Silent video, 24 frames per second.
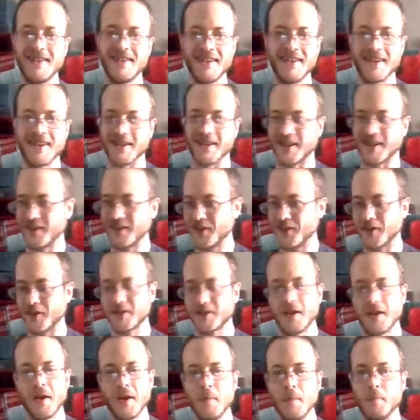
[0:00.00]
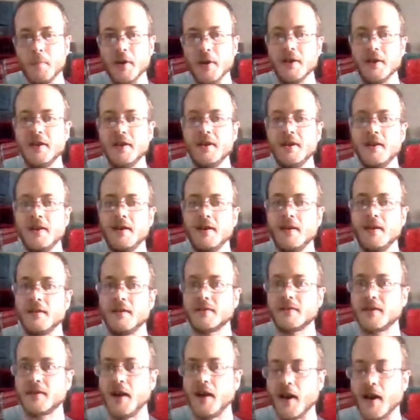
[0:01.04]
I can't talk. But,
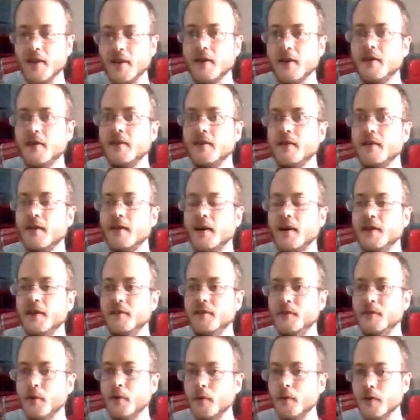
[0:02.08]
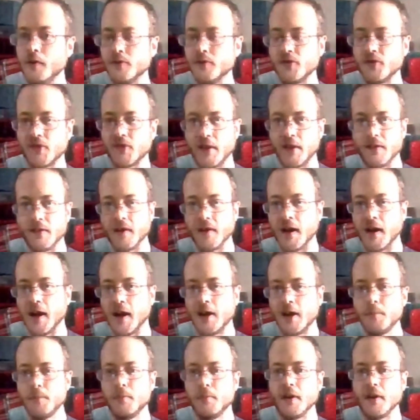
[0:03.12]
God, I don't understand the
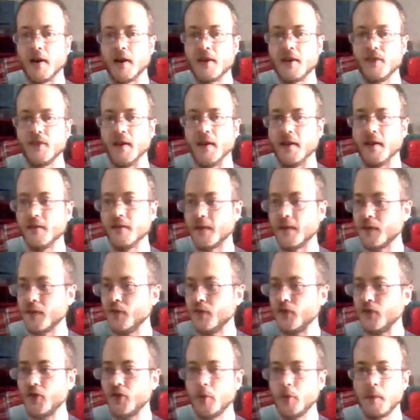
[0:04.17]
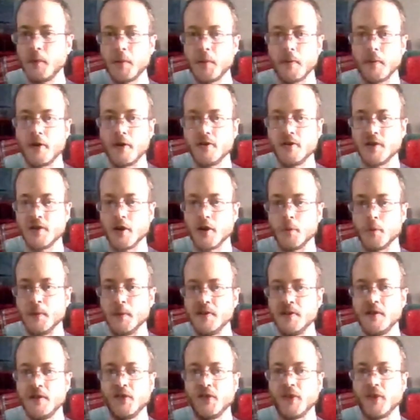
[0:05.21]
hype behind that. Like, there's so many better
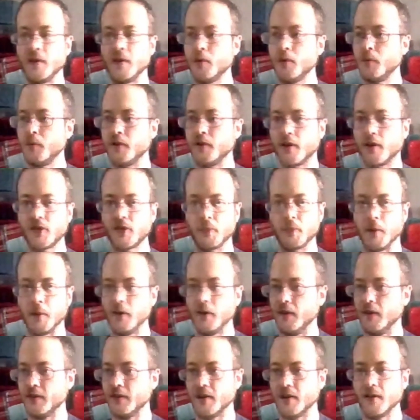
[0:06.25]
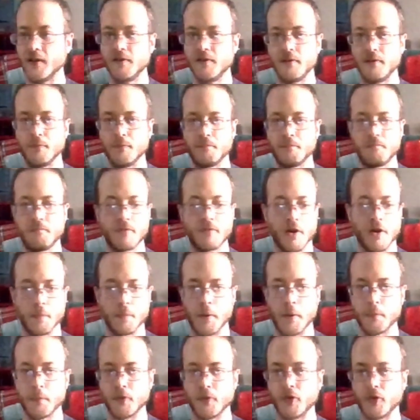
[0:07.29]
JRPGs that no one talks about, and yet you talk about
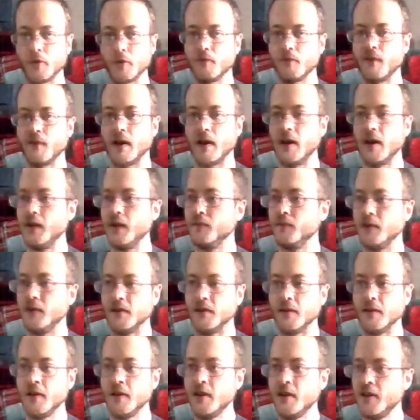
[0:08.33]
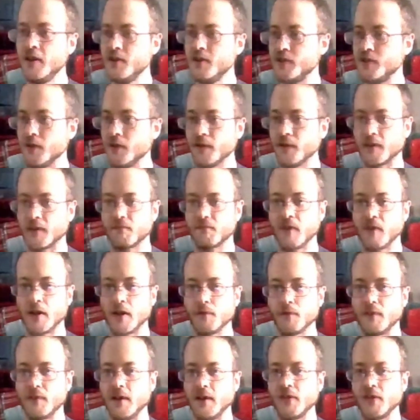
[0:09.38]
Persona 5 and shit like Final
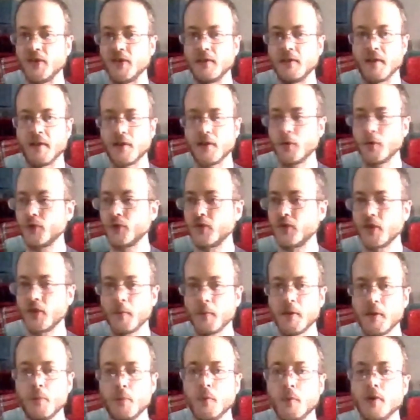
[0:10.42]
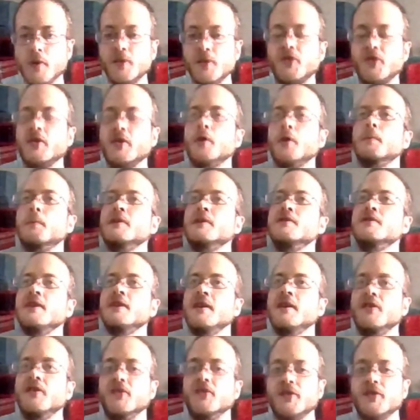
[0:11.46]
Fantasy. Like, those are some of the worst
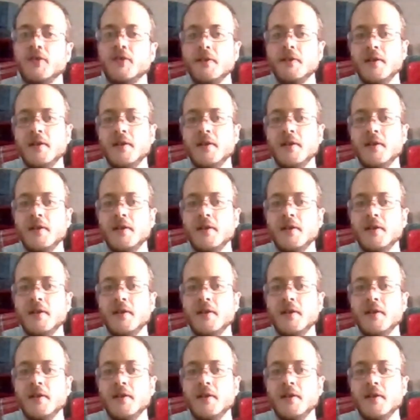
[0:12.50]
RPGs.